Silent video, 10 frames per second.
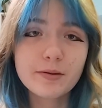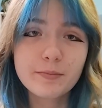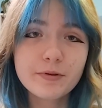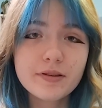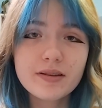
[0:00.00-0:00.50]
to
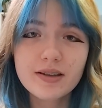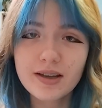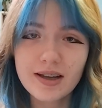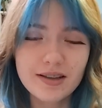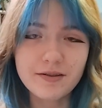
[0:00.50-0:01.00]
put
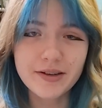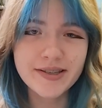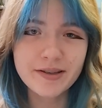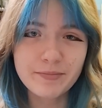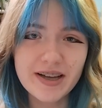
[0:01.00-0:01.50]
in your
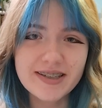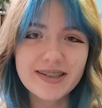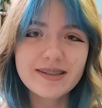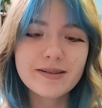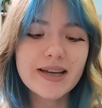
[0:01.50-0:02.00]
Easter
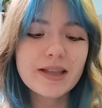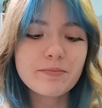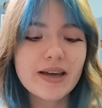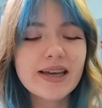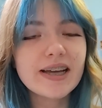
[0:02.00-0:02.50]
basket, you
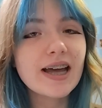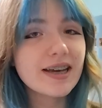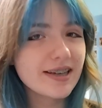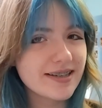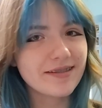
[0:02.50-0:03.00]
can make
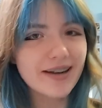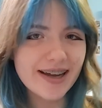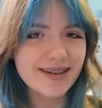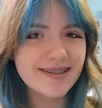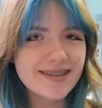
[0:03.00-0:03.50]
Easter
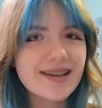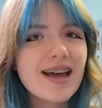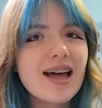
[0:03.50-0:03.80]
eggs.